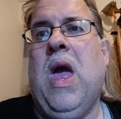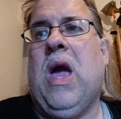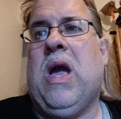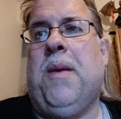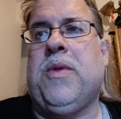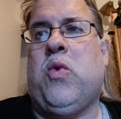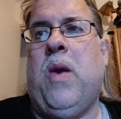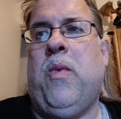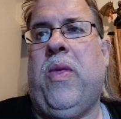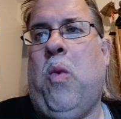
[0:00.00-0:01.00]
Comes
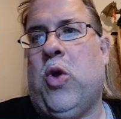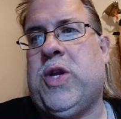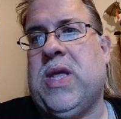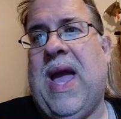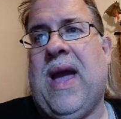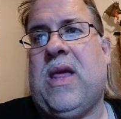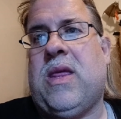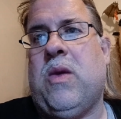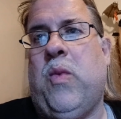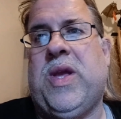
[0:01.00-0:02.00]
equipped with the Watcher's
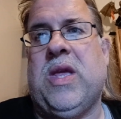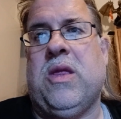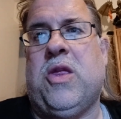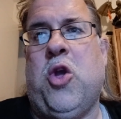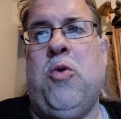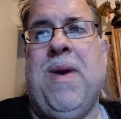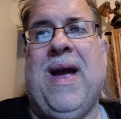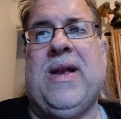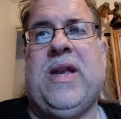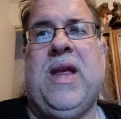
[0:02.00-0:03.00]
Axe, which isn't too
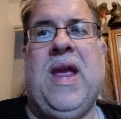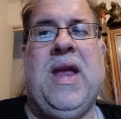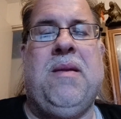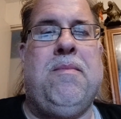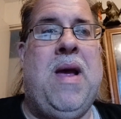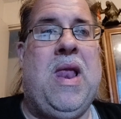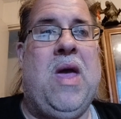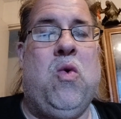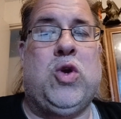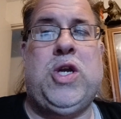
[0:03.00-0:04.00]
bad in
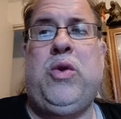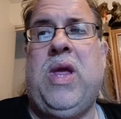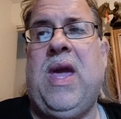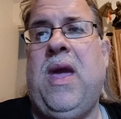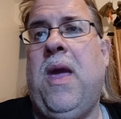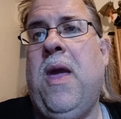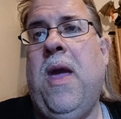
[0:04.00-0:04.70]
melee or shooting.